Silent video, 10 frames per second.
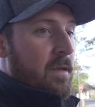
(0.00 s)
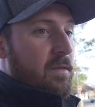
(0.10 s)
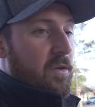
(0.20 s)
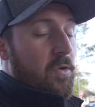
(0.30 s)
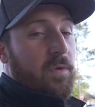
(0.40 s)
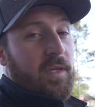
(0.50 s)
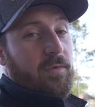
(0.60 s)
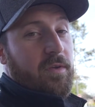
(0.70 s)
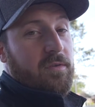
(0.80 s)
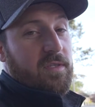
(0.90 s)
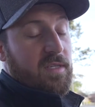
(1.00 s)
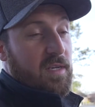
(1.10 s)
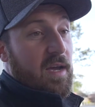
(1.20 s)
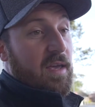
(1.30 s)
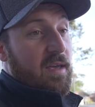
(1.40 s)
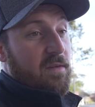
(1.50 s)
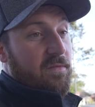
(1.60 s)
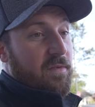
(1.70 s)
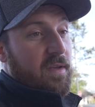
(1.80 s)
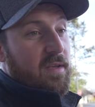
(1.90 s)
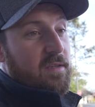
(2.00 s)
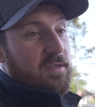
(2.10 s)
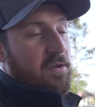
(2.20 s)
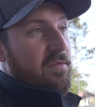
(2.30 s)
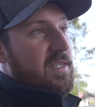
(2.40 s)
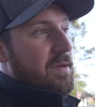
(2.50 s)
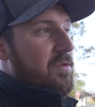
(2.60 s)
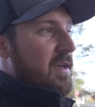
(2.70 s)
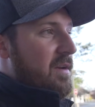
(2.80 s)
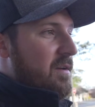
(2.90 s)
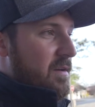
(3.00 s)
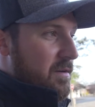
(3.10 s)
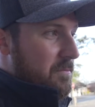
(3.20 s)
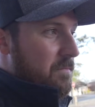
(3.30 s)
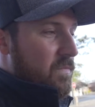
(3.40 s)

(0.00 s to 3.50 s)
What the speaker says: The new one that we use does not have. So every time you get done